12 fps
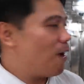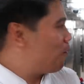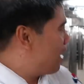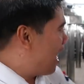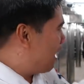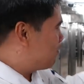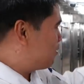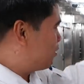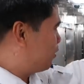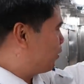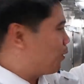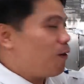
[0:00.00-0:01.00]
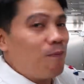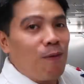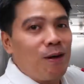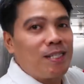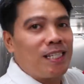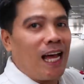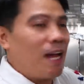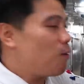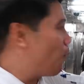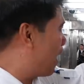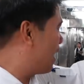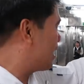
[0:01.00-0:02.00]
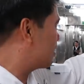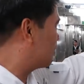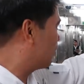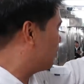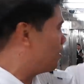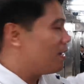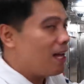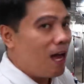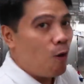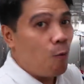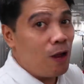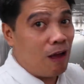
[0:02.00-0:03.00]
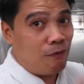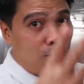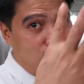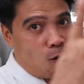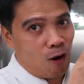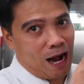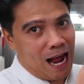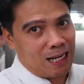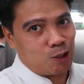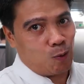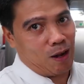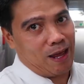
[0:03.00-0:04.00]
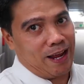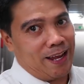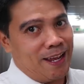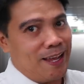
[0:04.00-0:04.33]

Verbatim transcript: Okay, we have two, both sides, two. We have four options.